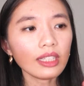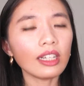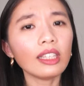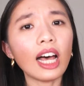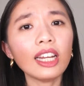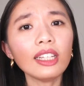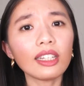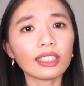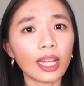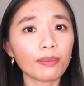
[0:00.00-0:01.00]
a lot of
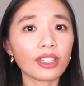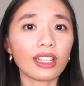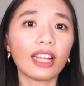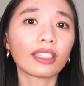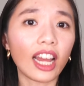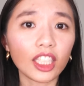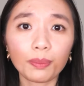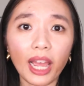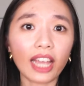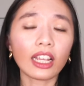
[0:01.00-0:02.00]
the ten percent cash
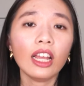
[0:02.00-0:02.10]
back,